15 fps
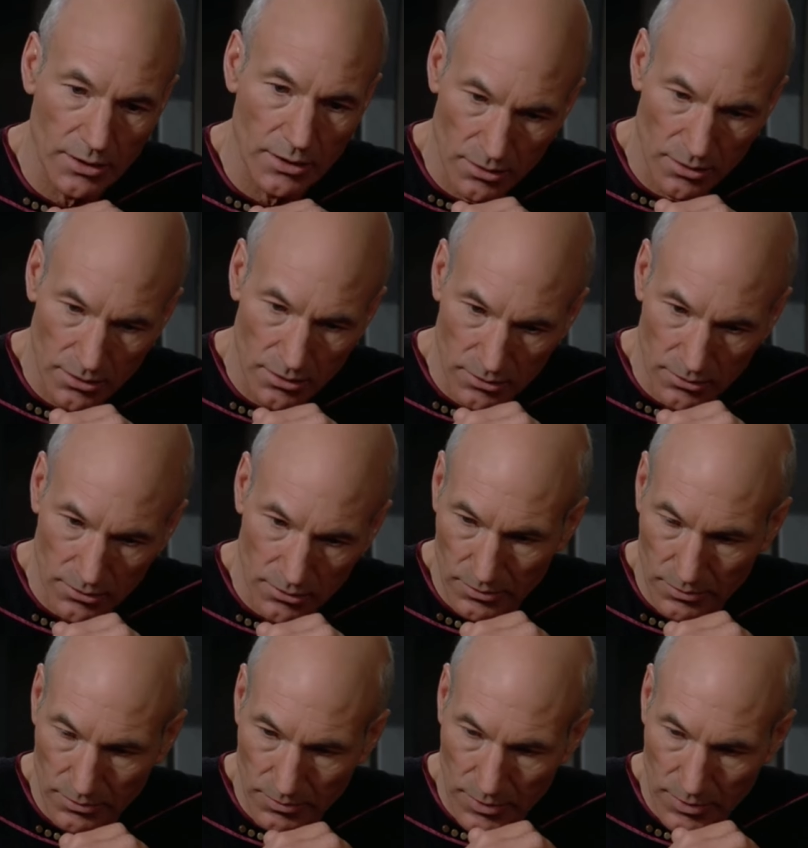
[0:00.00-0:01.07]
No
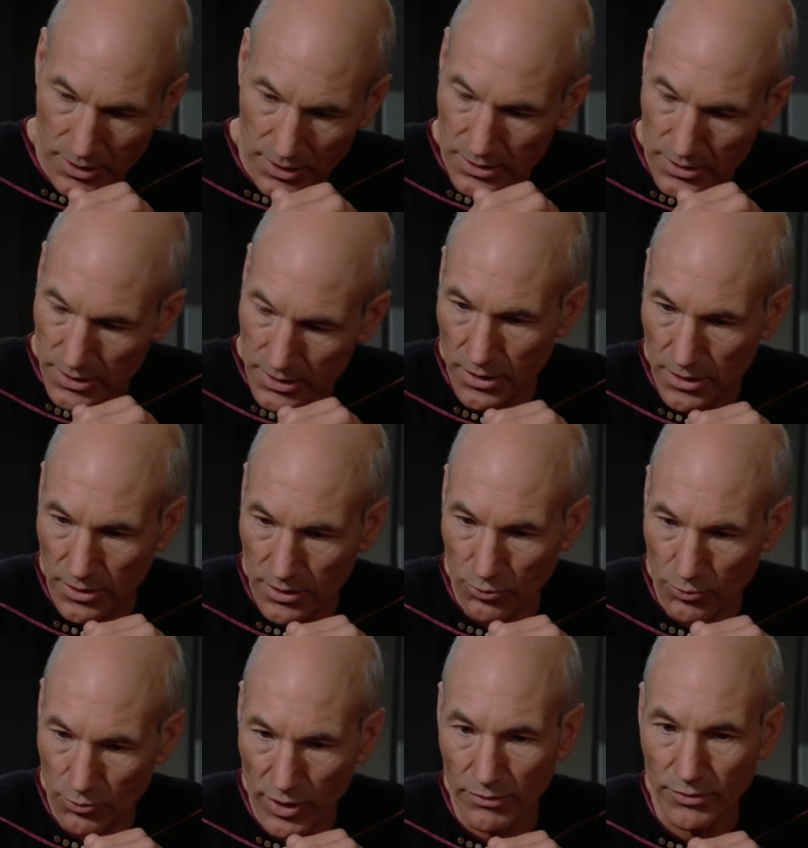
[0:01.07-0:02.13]
as it is not
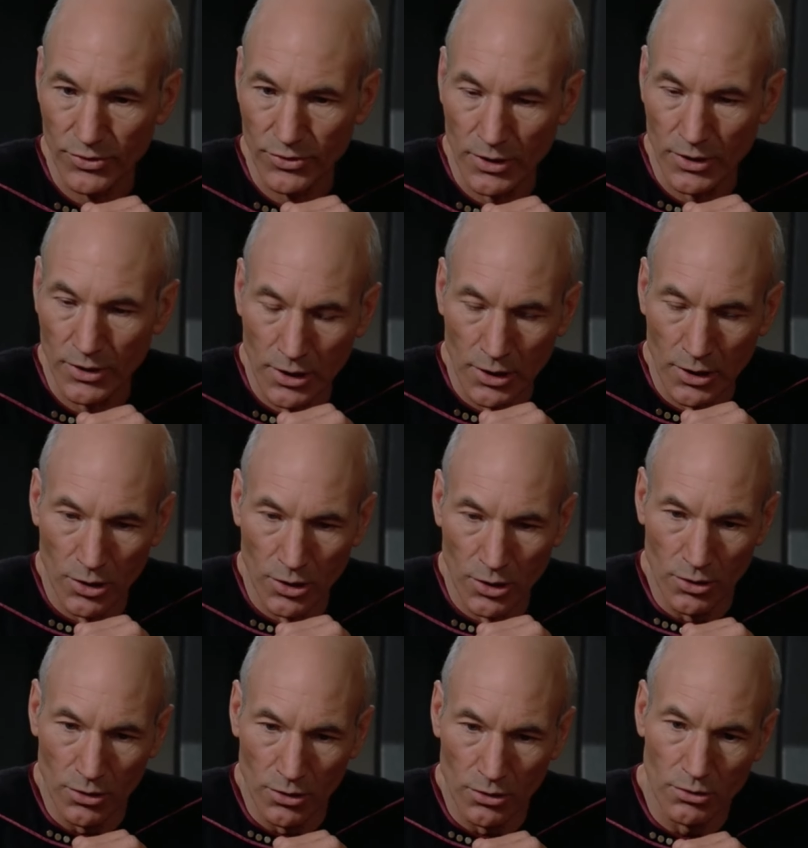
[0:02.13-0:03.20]
relevant.
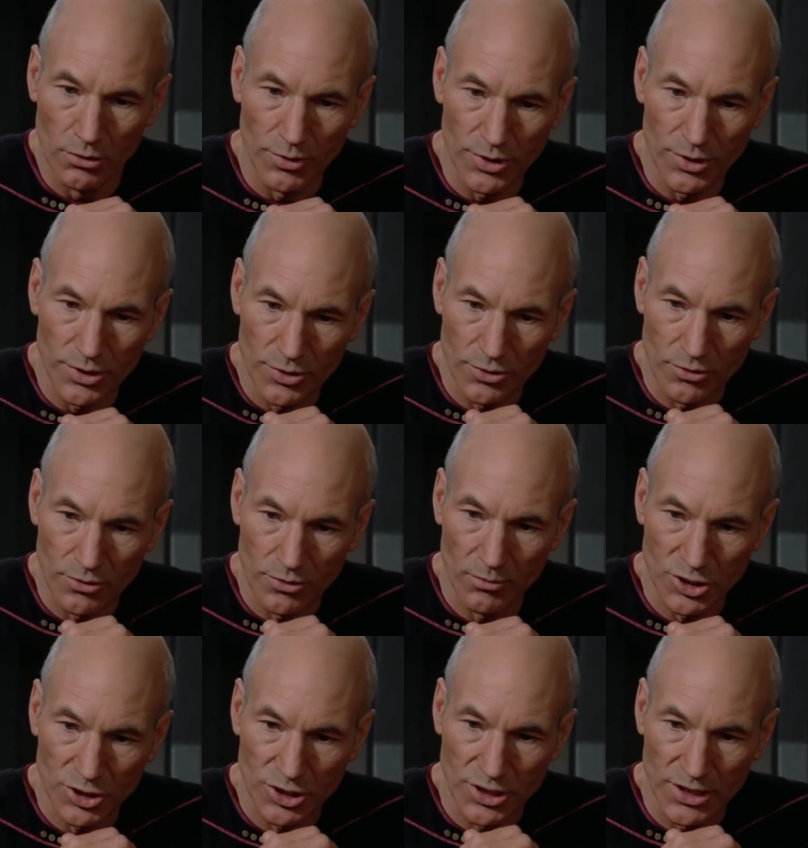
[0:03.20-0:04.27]
We too are
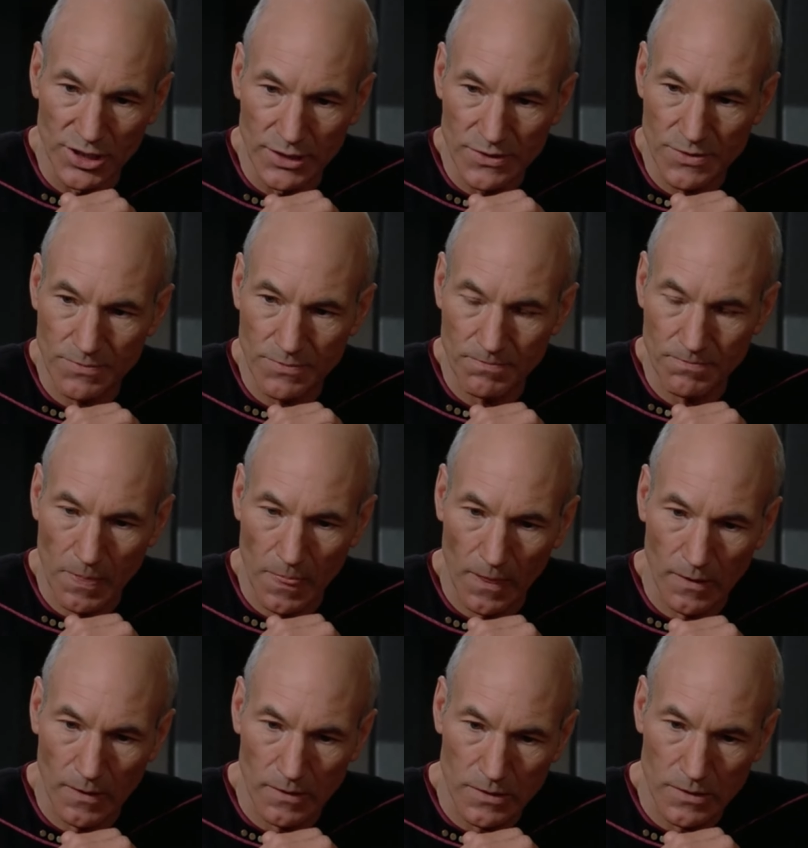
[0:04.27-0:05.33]
machines,
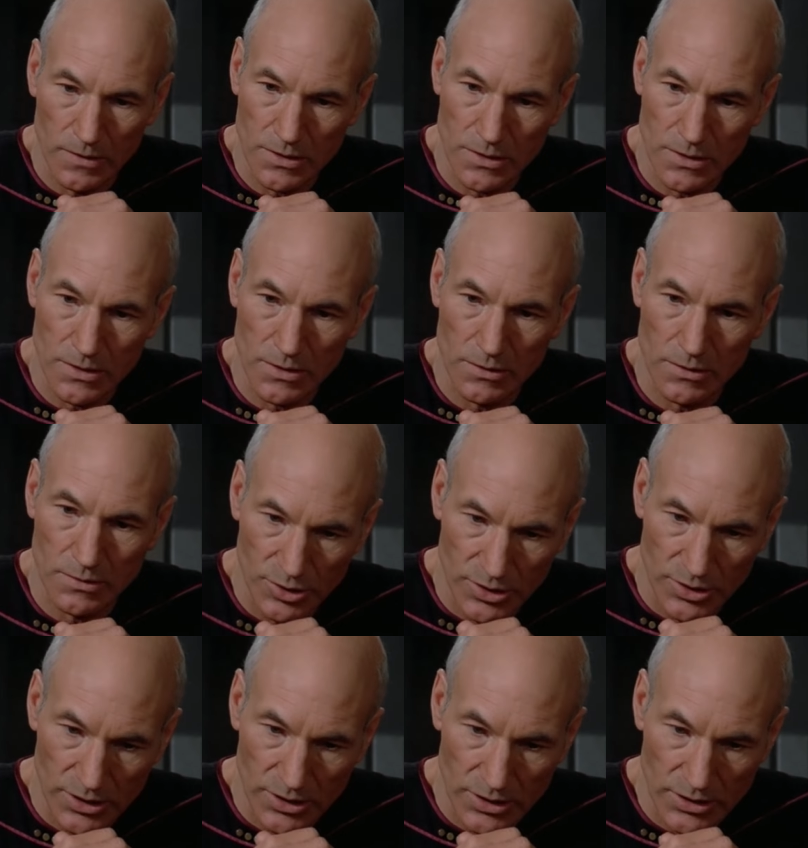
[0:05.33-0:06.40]
just
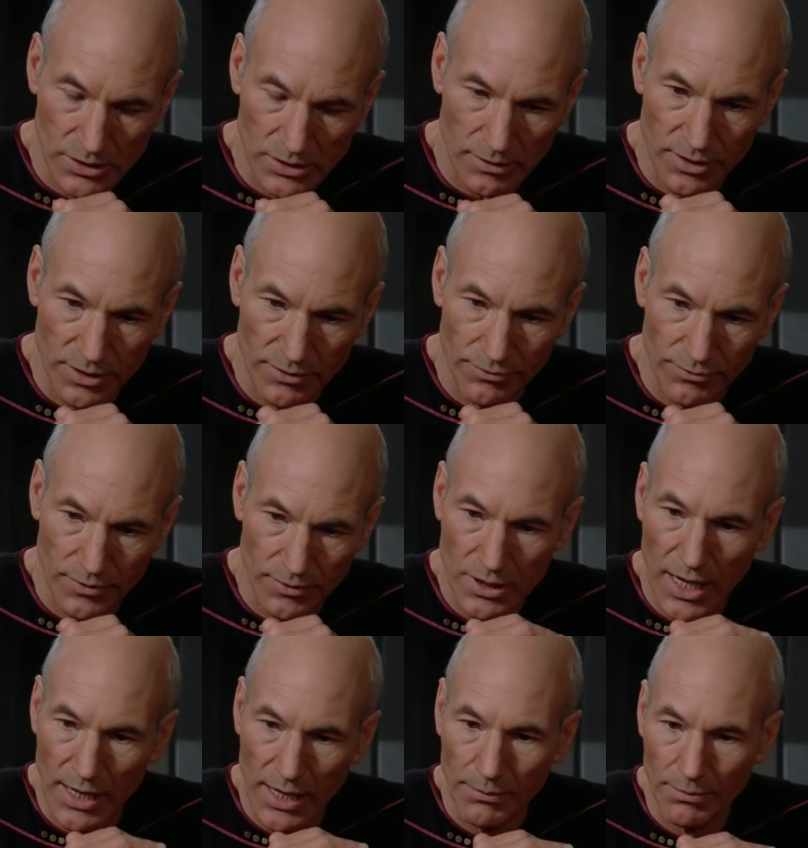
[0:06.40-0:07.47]
machines of a different
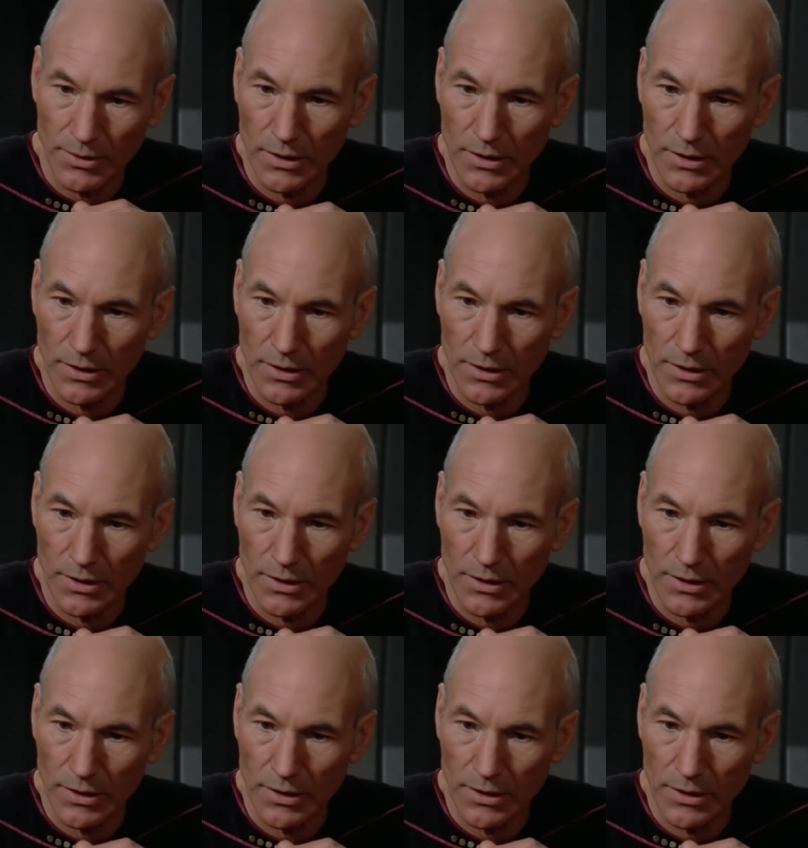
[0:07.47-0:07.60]
type.